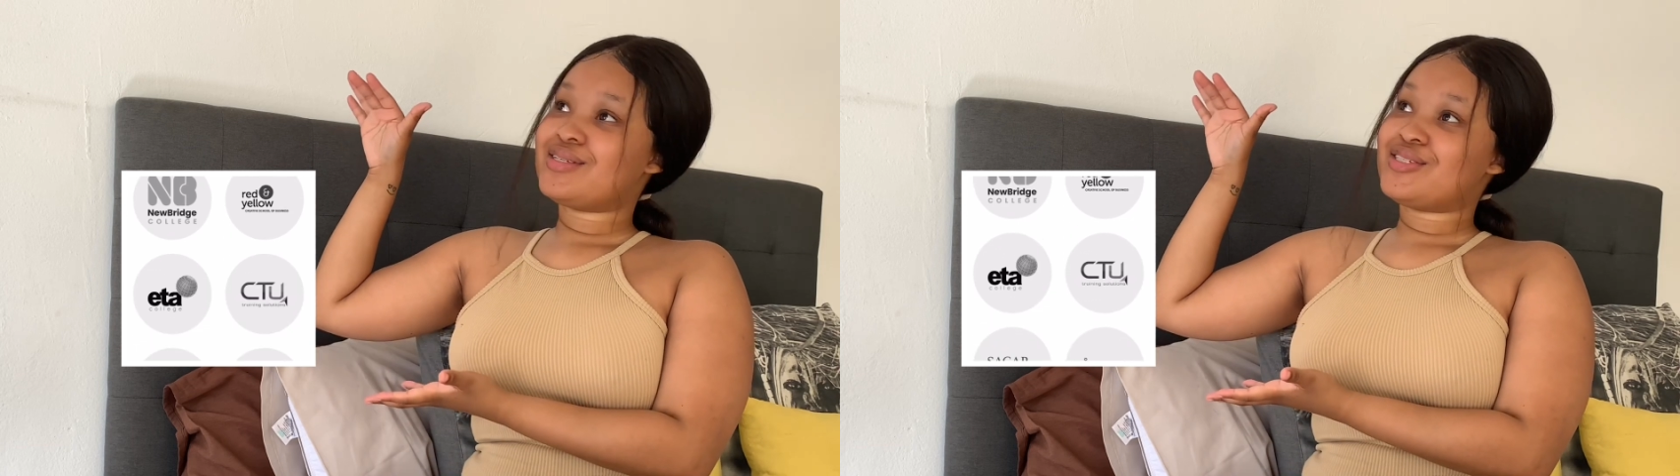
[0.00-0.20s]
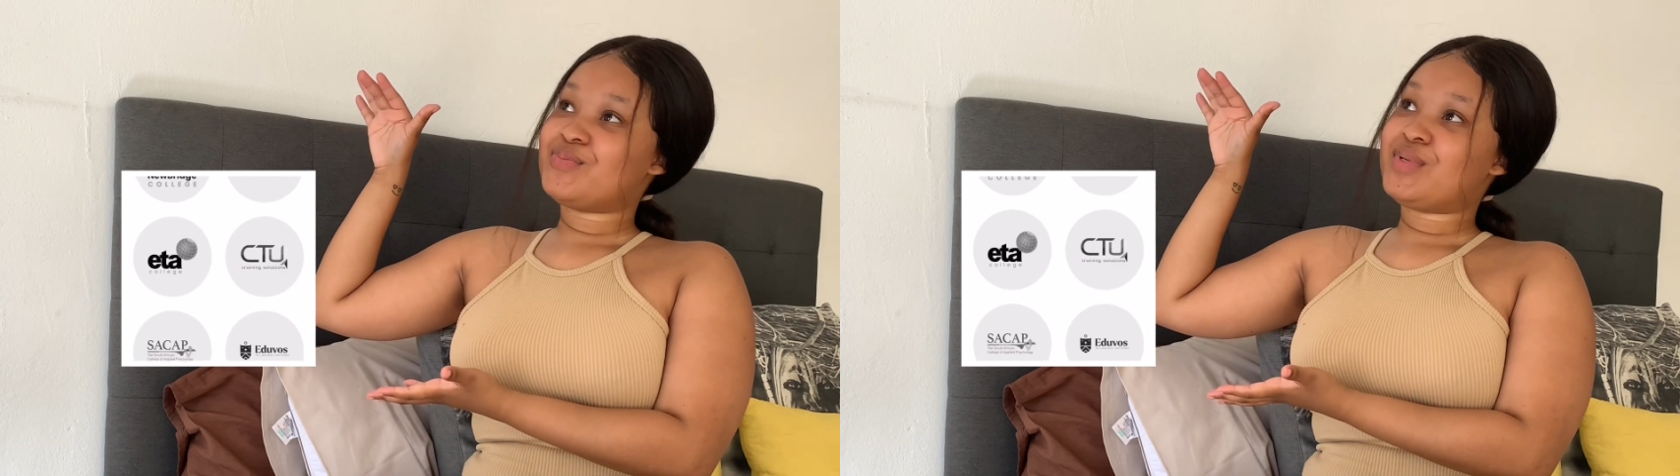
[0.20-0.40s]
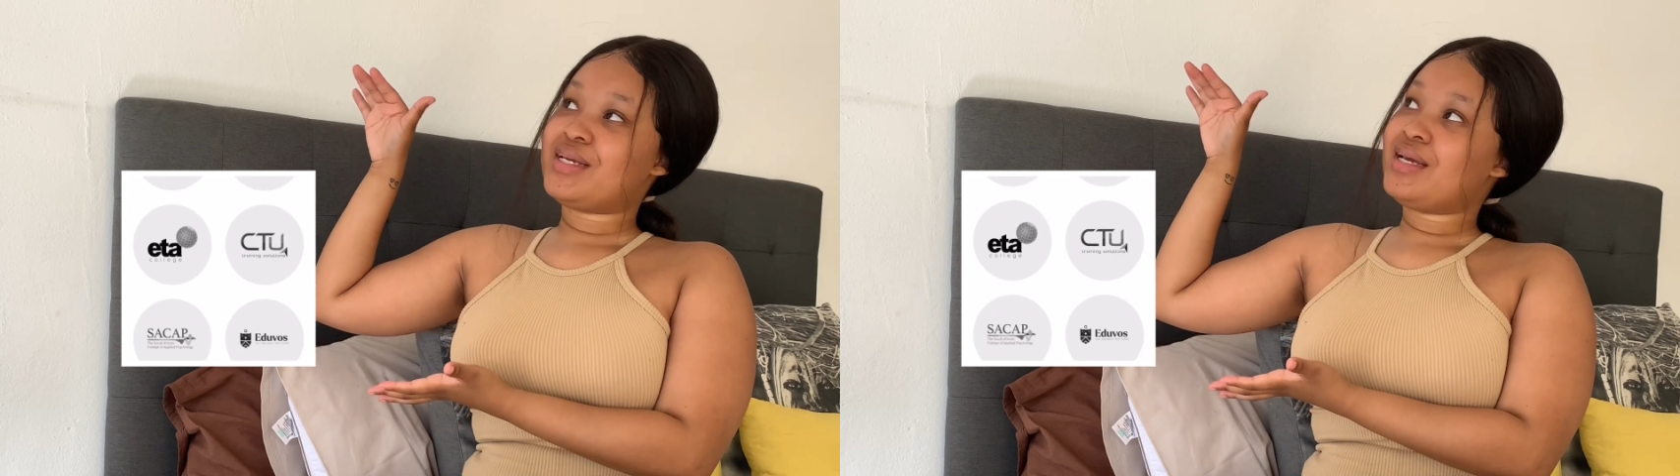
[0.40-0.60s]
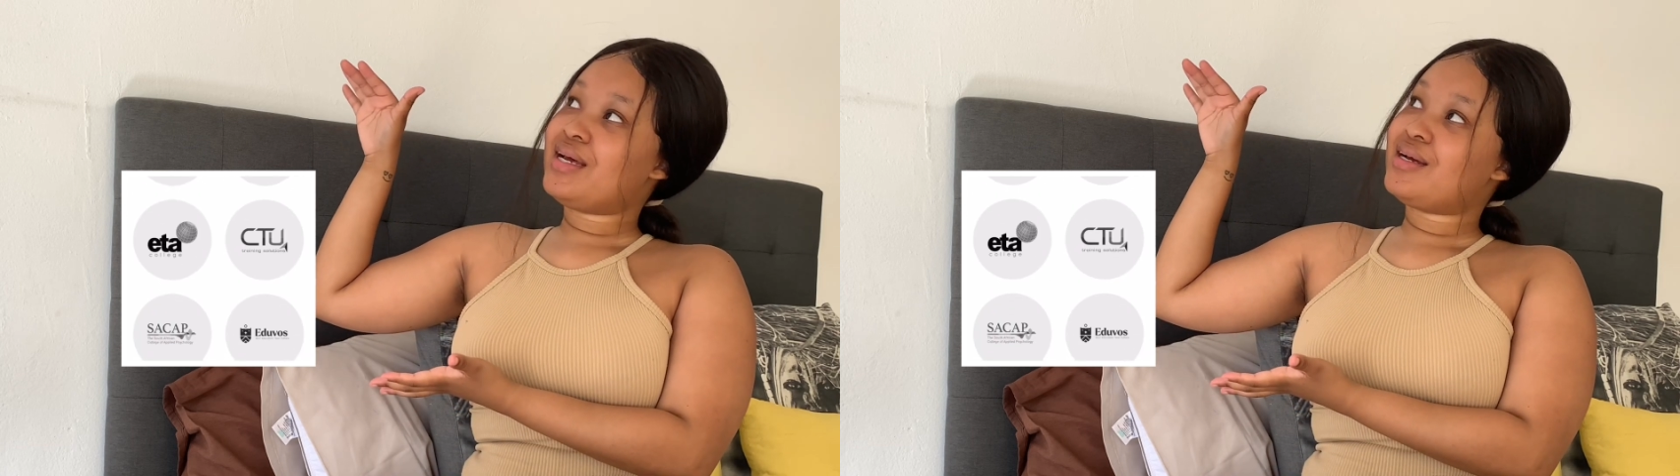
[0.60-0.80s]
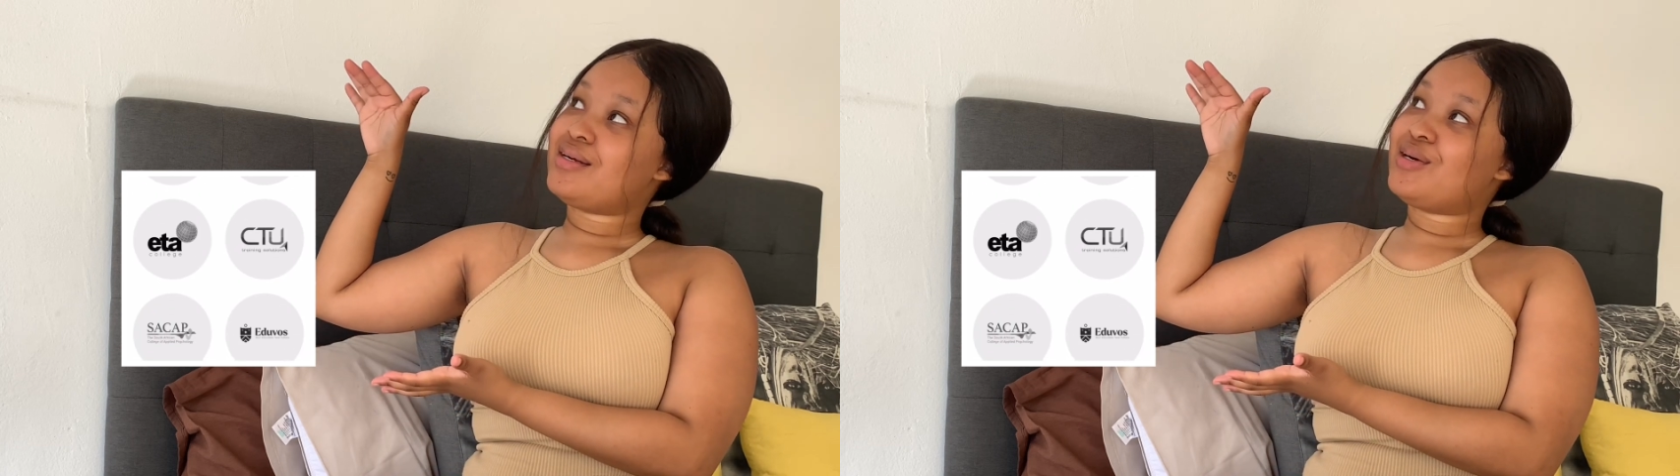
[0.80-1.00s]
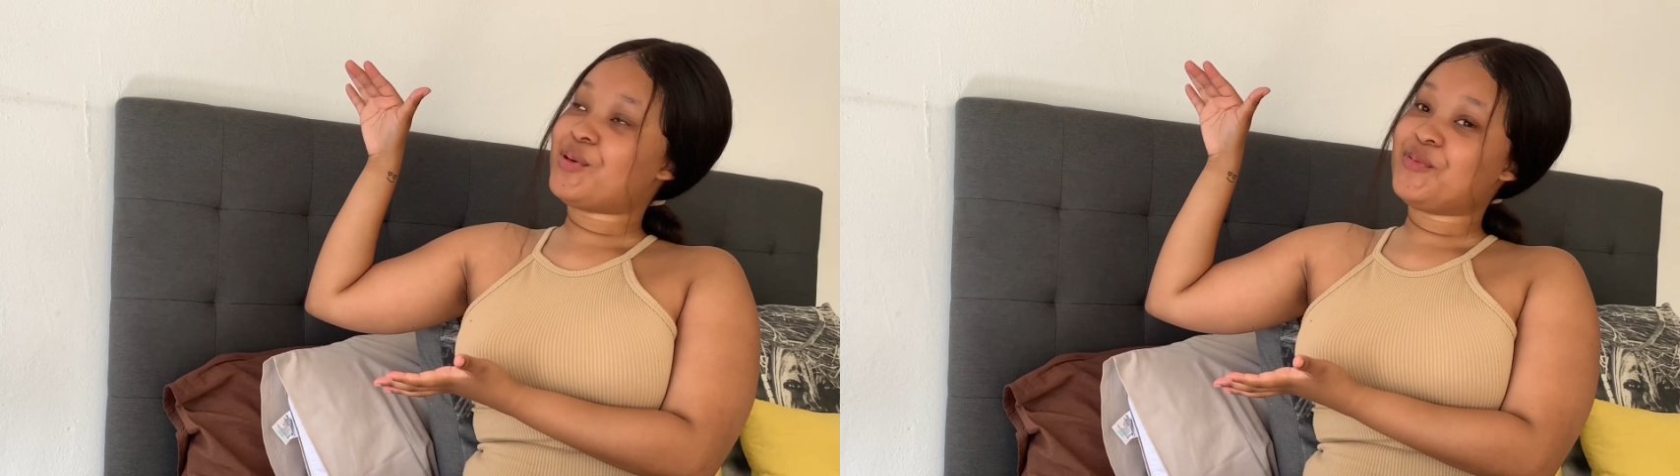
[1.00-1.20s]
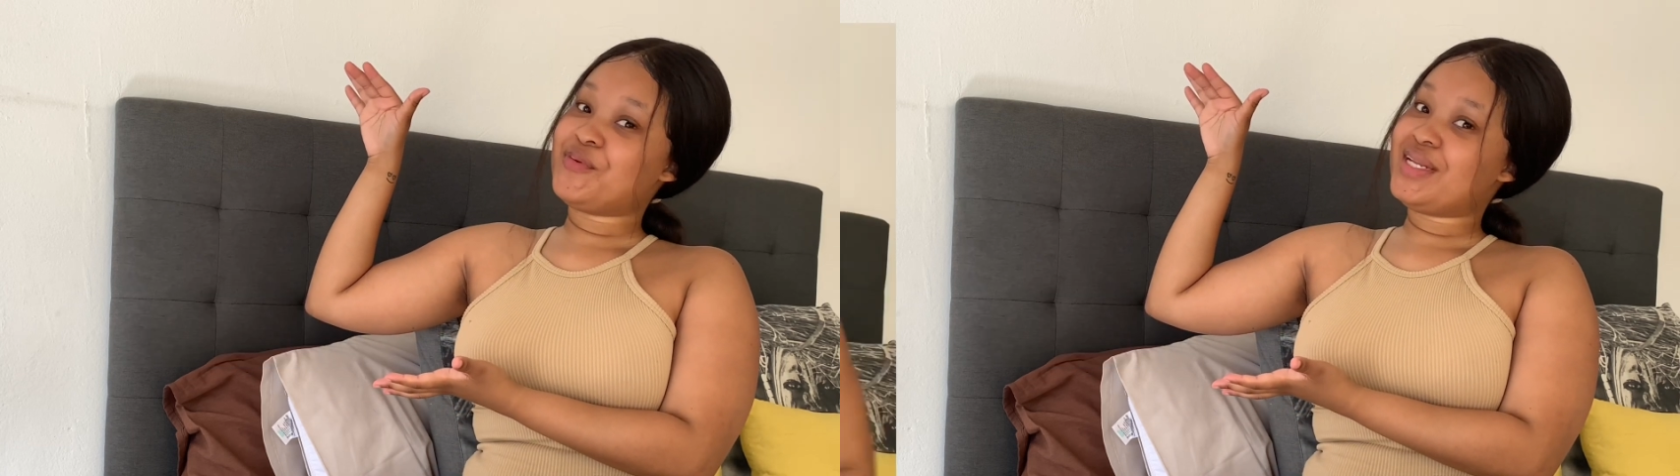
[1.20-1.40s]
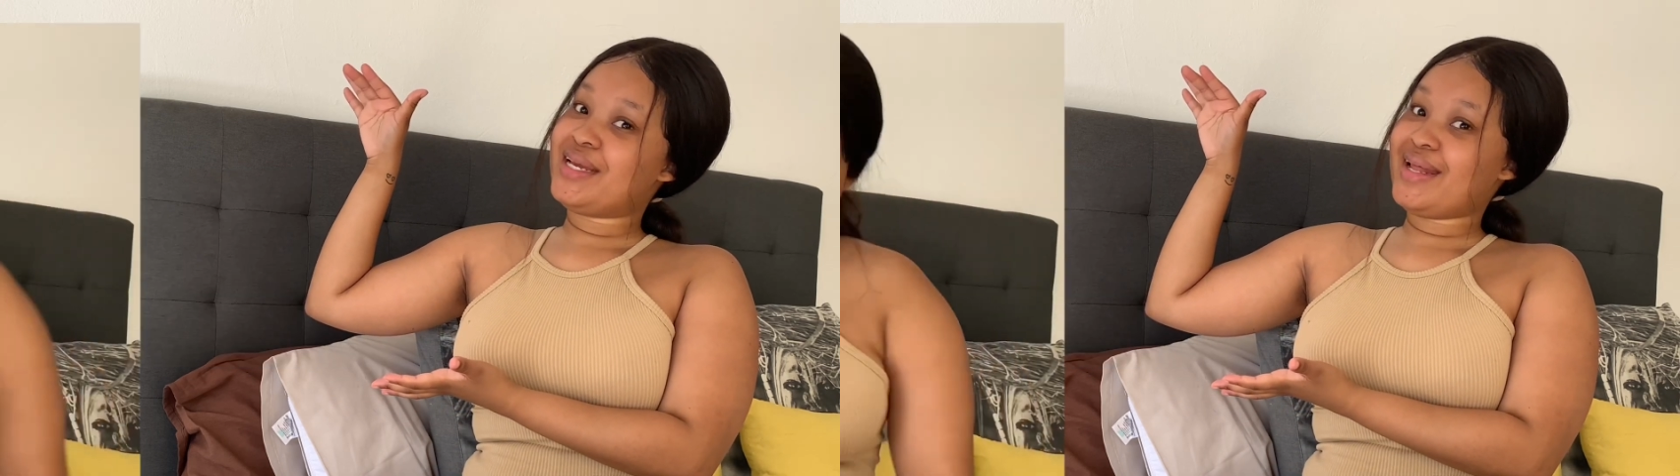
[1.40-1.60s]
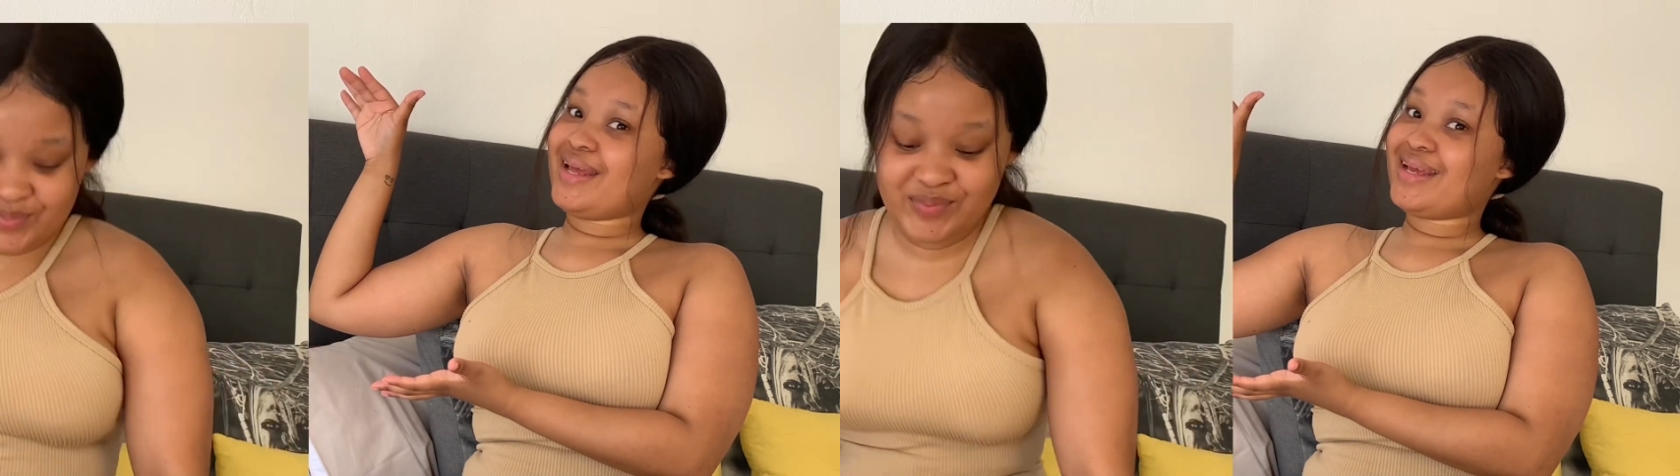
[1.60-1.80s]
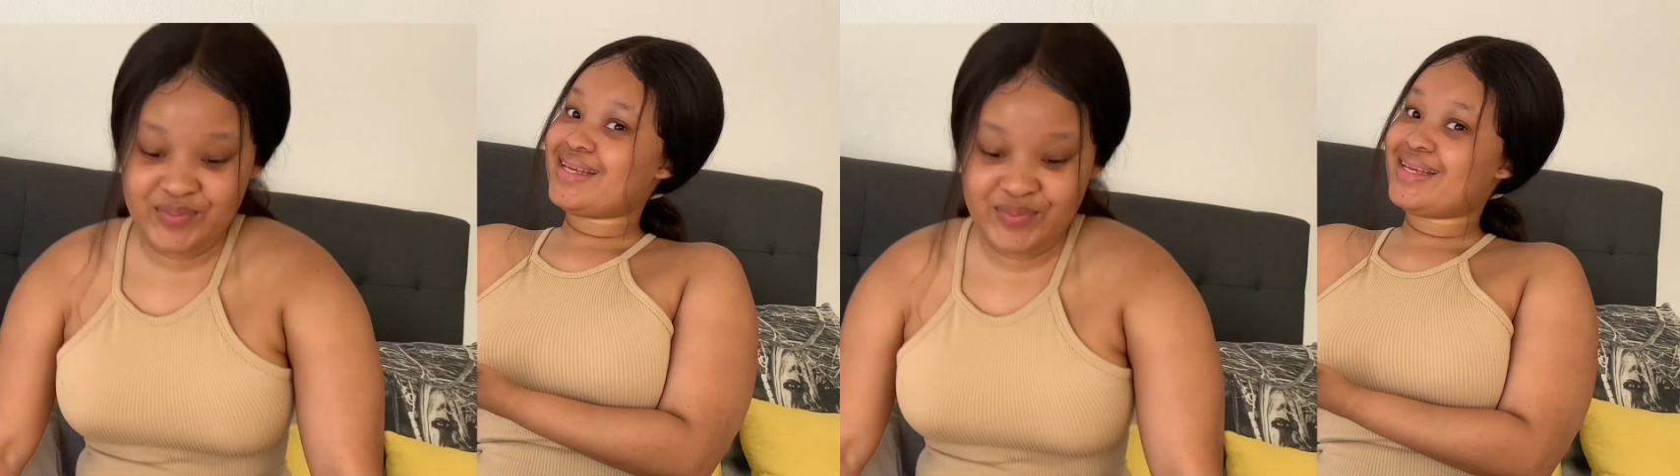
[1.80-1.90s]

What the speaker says: Should be here, hopefully